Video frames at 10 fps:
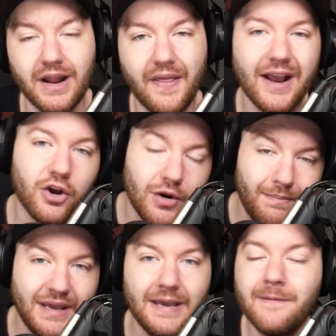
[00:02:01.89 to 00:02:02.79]
Now, that could
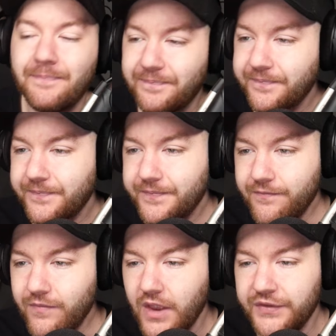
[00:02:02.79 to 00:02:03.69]
be
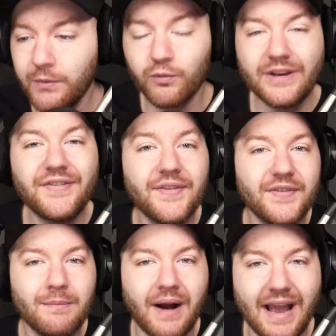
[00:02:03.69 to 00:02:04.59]
some
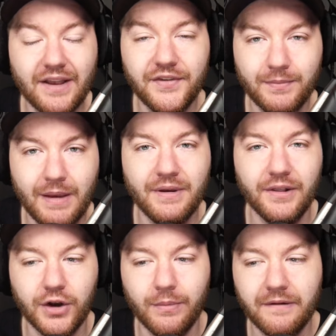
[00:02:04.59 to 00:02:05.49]
recency bias, maybe a
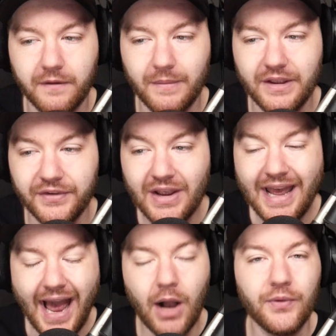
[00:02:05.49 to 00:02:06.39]
little bit from his
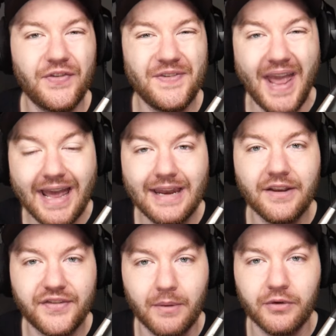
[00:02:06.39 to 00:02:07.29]
outstanding
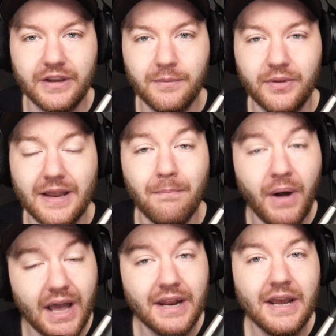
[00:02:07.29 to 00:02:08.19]
summer league play,
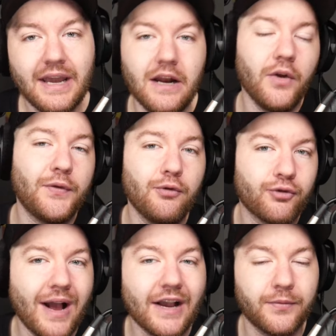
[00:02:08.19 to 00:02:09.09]
but it also
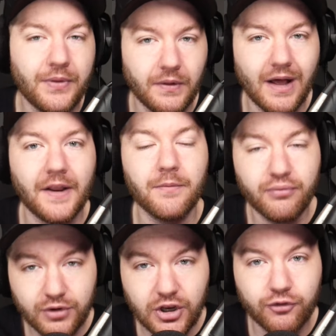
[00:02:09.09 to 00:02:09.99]
tracks with a lot of the
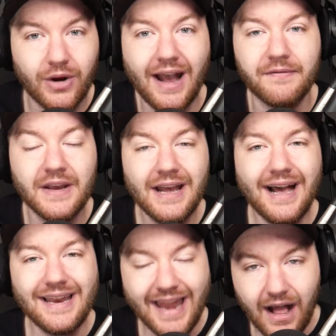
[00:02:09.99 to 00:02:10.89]
pre-draft
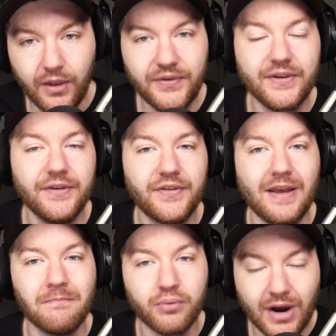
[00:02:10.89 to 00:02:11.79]
analysis
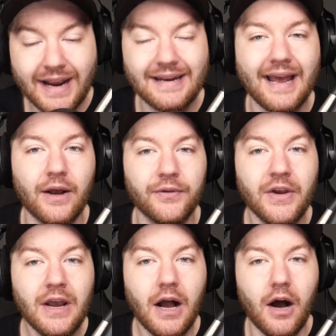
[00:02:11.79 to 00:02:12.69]
and breakdowns
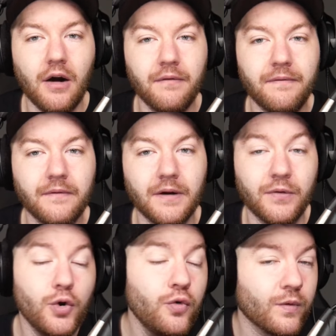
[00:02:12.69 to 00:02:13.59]
of
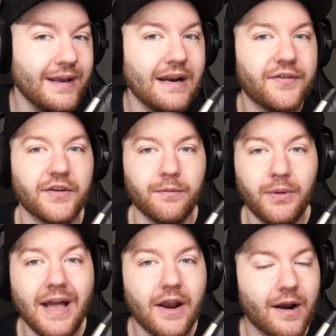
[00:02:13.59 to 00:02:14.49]
who Reed is as a player.